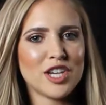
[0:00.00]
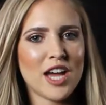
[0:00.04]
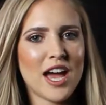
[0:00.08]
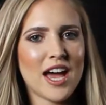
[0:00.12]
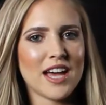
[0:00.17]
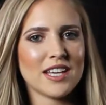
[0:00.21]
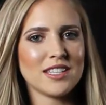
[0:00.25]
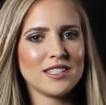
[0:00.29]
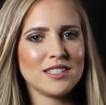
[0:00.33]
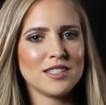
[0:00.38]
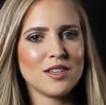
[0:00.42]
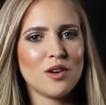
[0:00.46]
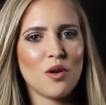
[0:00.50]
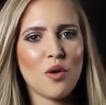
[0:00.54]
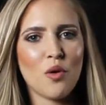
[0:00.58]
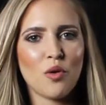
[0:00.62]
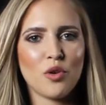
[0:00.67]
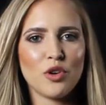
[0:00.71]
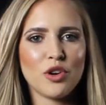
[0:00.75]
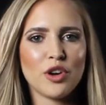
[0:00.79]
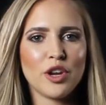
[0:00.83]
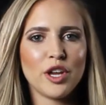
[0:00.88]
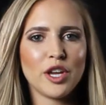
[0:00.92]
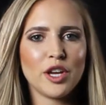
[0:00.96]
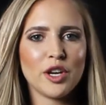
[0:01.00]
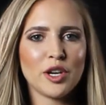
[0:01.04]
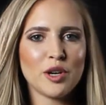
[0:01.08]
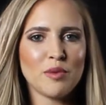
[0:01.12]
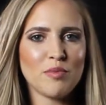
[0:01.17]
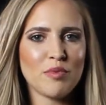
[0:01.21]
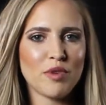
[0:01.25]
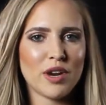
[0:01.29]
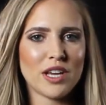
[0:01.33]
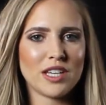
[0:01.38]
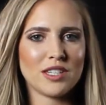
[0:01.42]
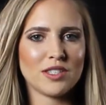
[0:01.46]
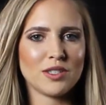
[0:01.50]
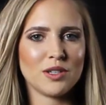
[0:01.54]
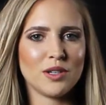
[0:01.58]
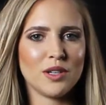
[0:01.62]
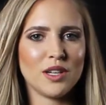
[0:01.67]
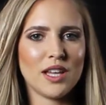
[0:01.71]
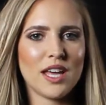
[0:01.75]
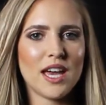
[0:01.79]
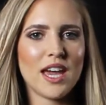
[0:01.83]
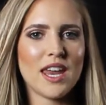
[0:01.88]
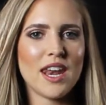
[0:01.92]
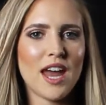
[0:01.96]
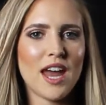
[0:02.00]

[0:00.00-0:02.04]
as ordering your appraisal and